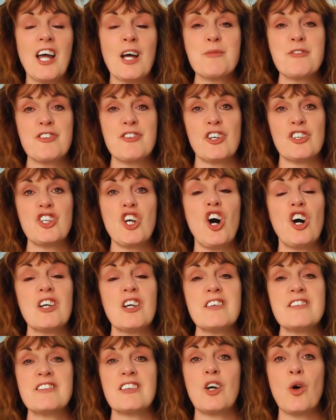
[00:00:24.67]
I'm Sonia
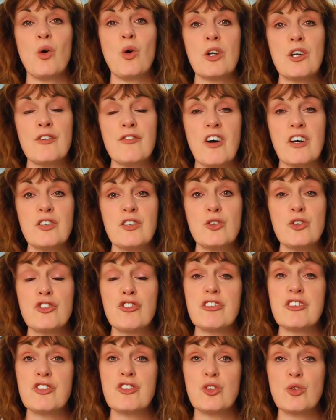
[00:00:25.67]
Hollis, a qualified
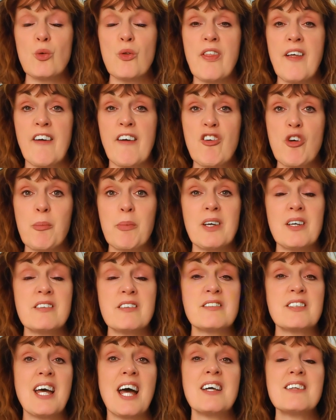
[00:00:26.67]
nutritional
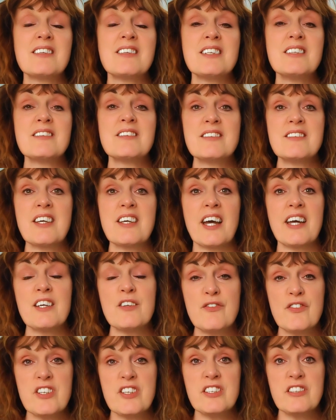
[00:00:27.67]
therapist, and in today's
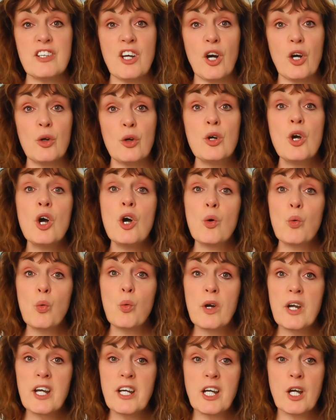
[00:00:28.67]
video,
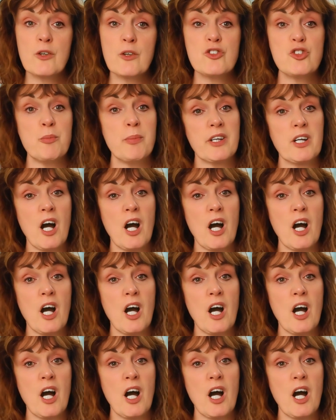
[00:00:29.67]
we're going to be